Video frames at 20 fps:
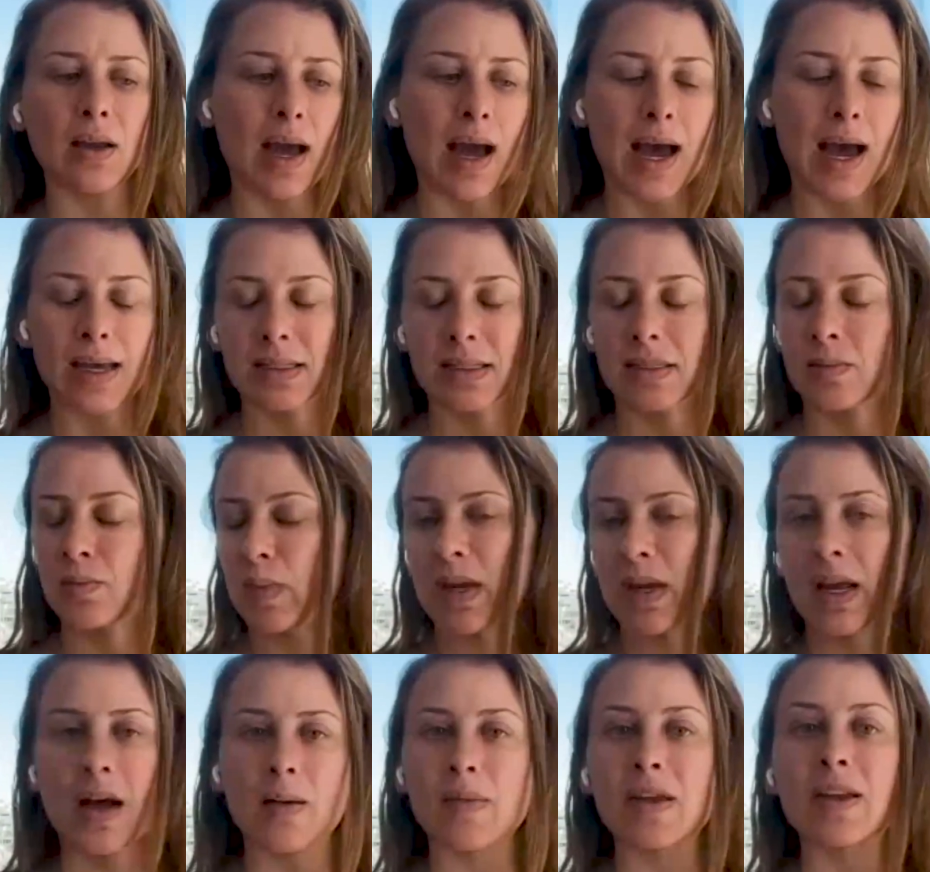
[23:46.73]
has
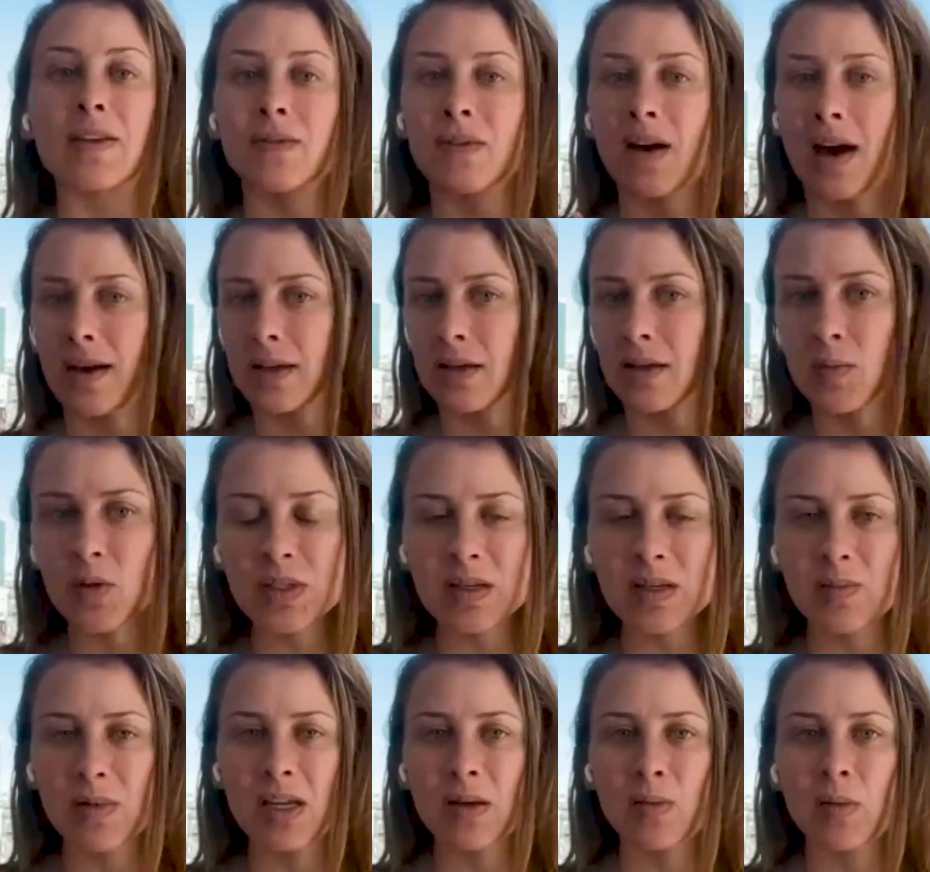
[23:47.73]
become invaluable
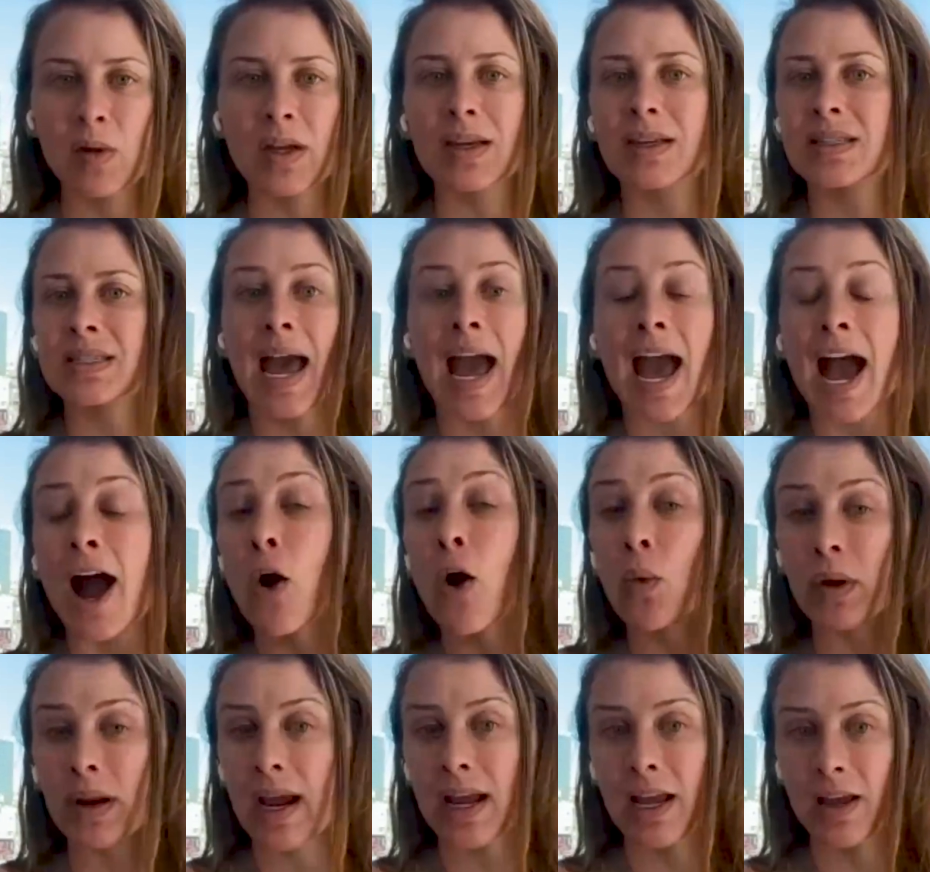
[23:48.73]
to me, because how
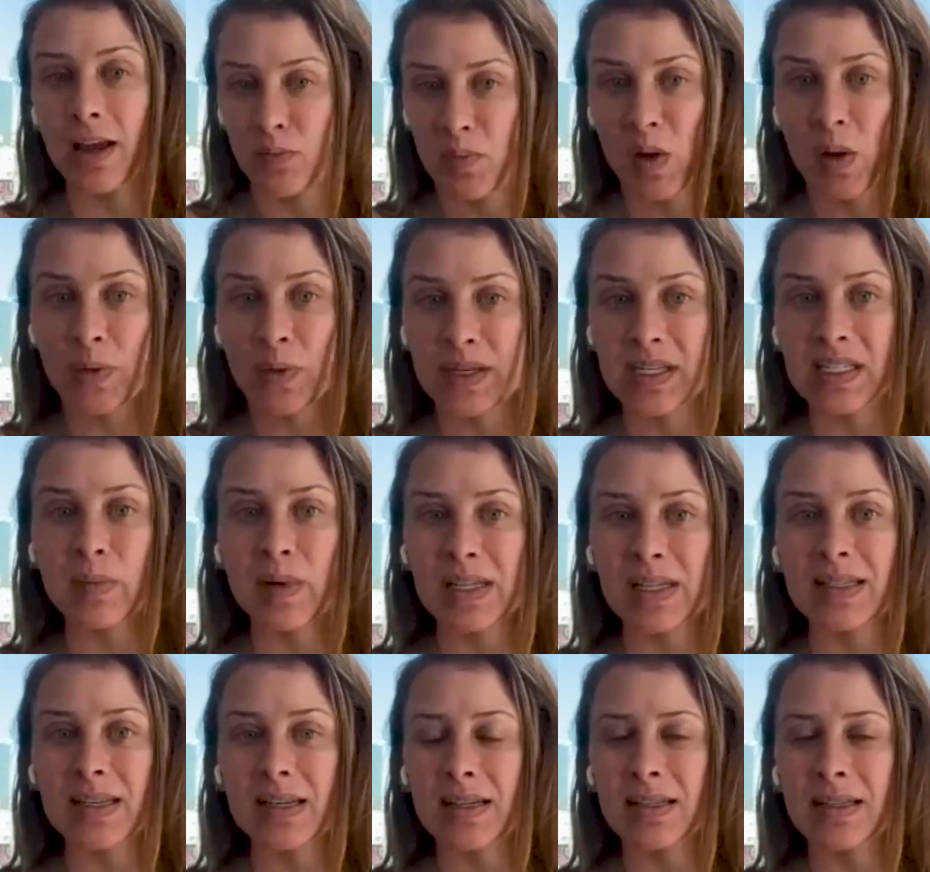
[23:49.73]
would I have built this
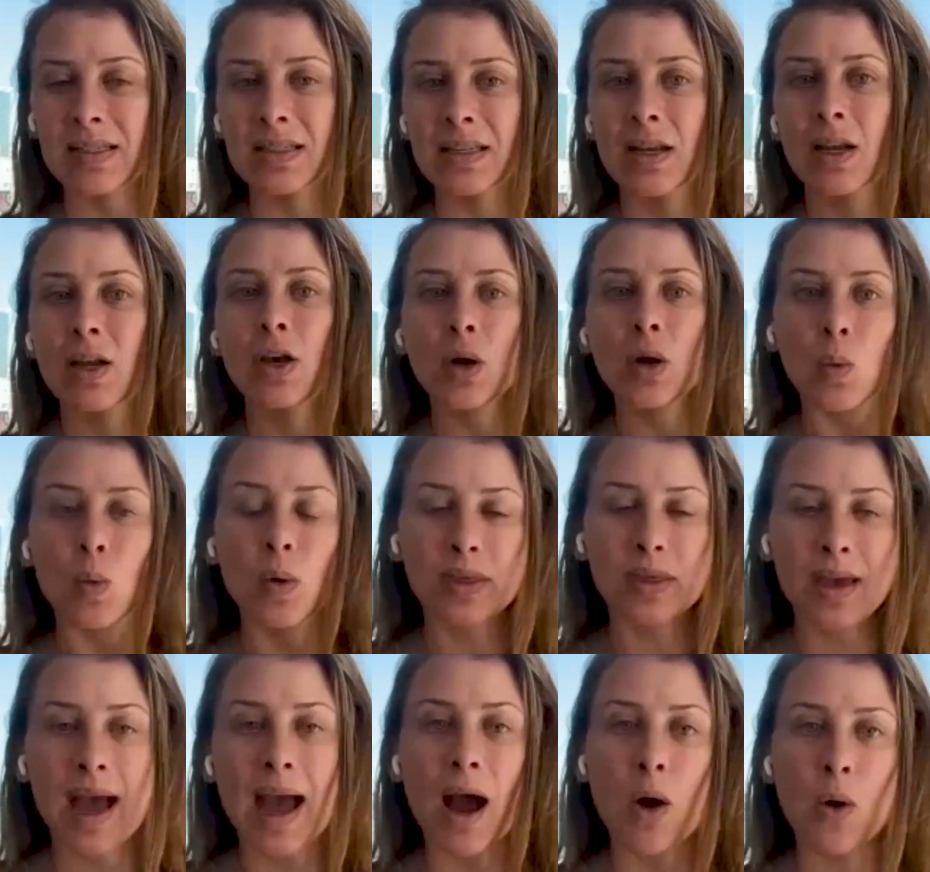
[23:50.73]
business
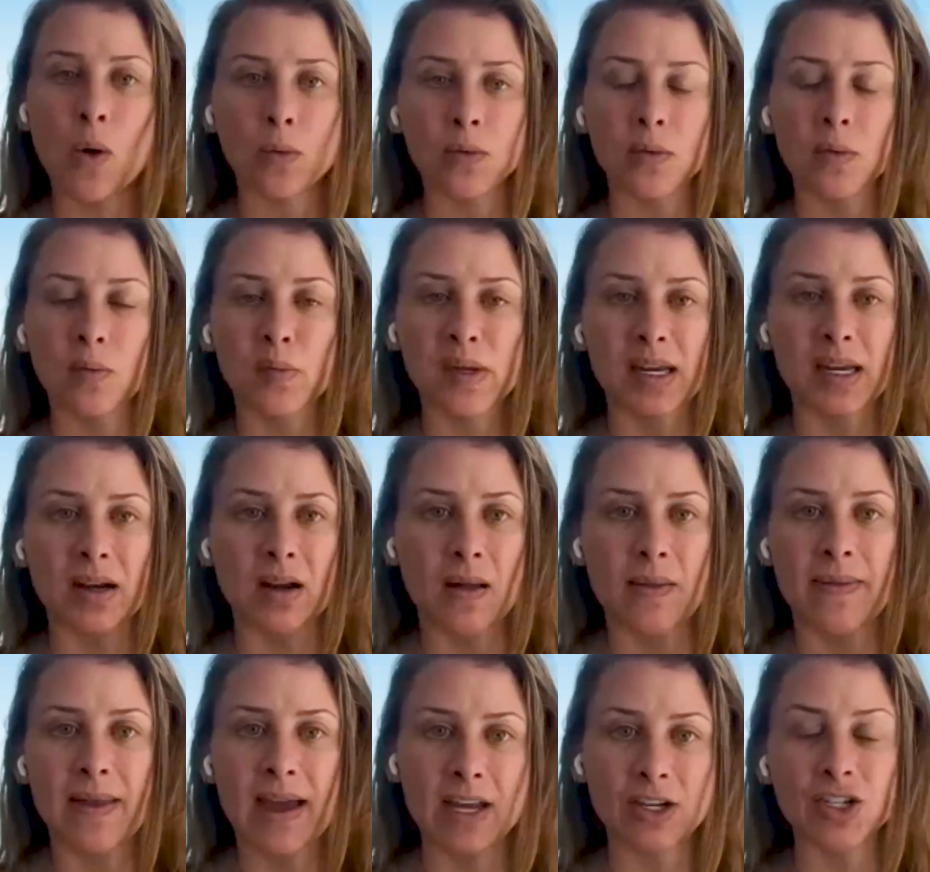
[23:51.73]
without being
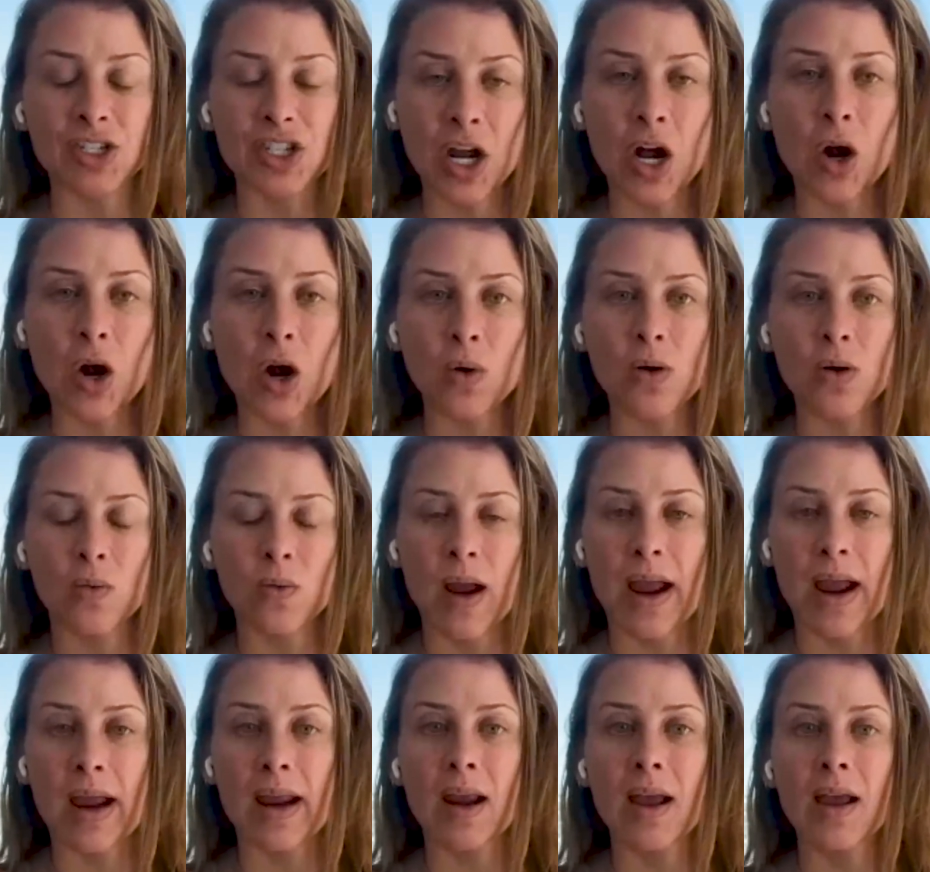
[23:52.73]
on that show,
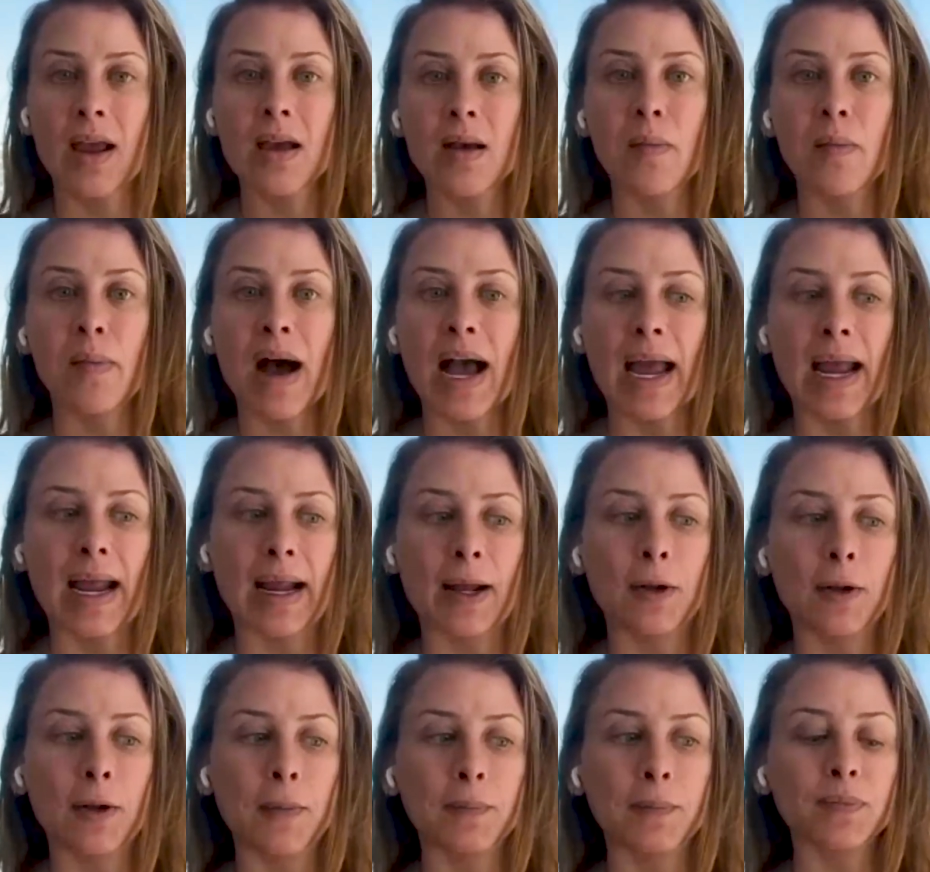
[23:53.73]
right?
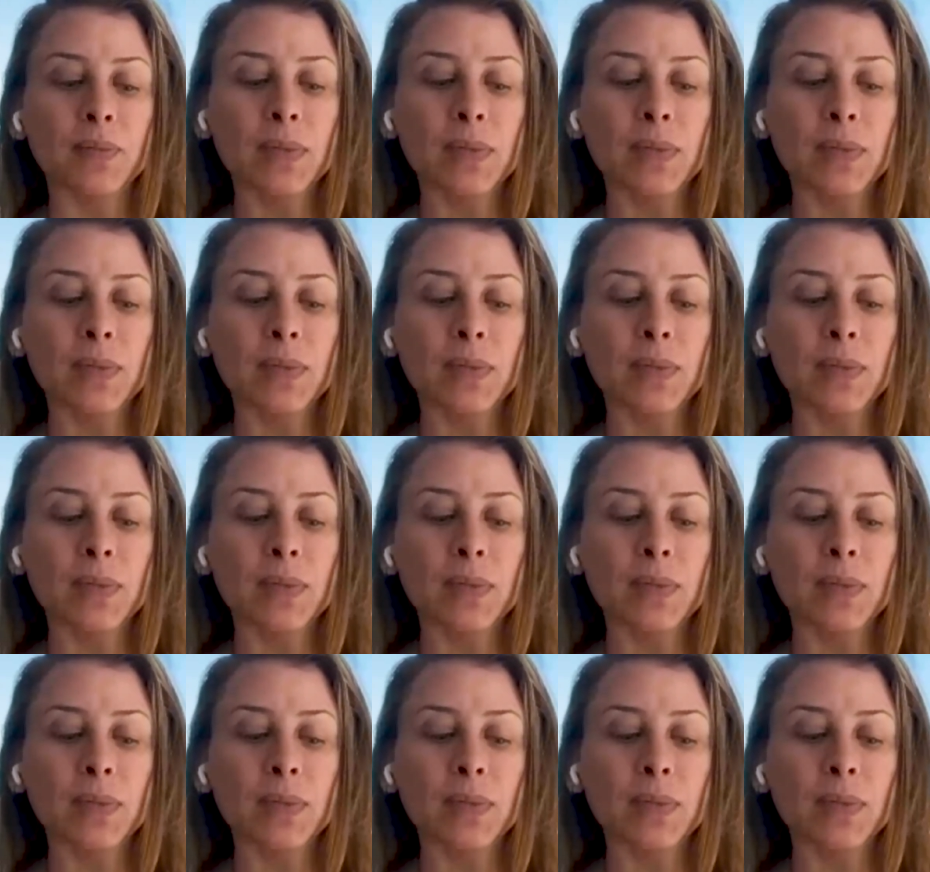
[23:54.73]
My